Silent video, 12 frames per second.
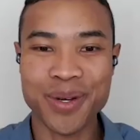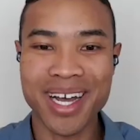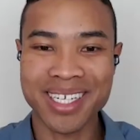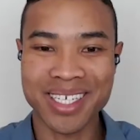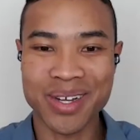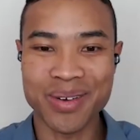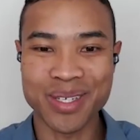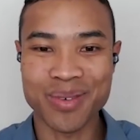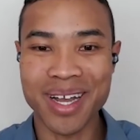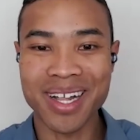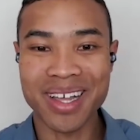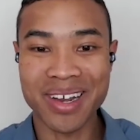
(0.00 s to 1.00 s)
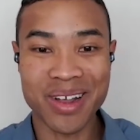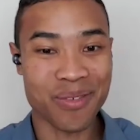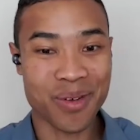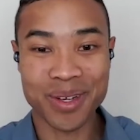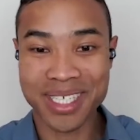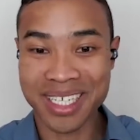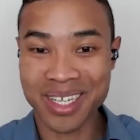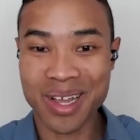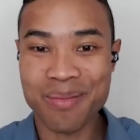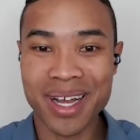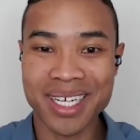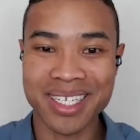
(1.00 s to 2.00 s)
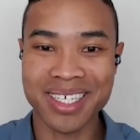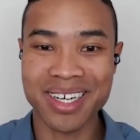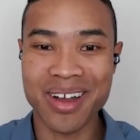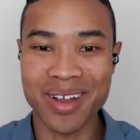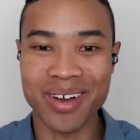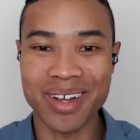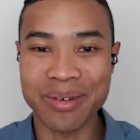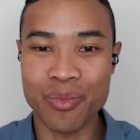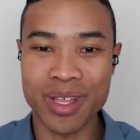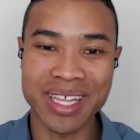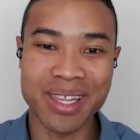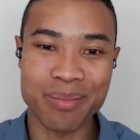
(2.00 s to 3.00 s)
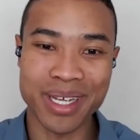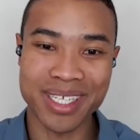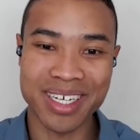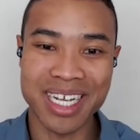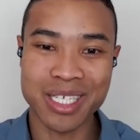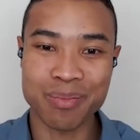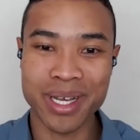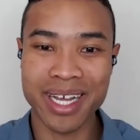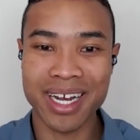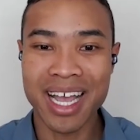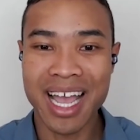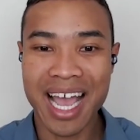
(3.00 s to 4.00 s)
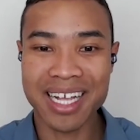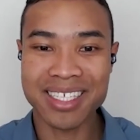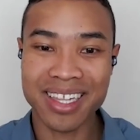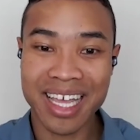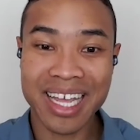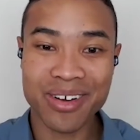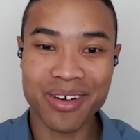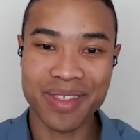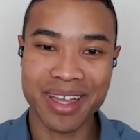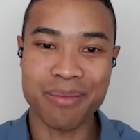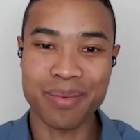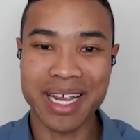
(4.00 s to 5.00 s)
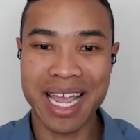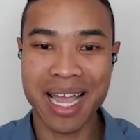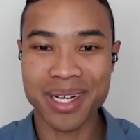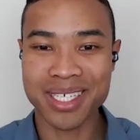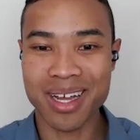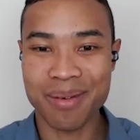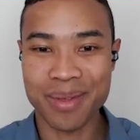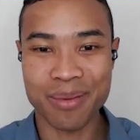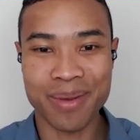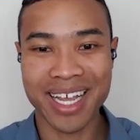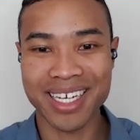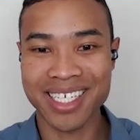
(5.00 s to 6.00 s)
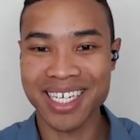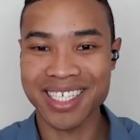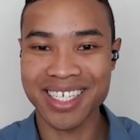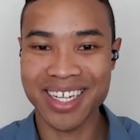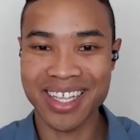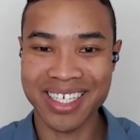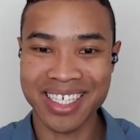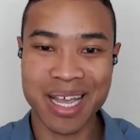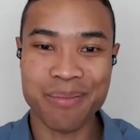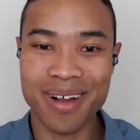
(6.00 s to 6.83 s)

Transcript: to ask you as well, I know, of course, there's so much going on within the business, but as the leader of the company, how much time are you paying attention to the share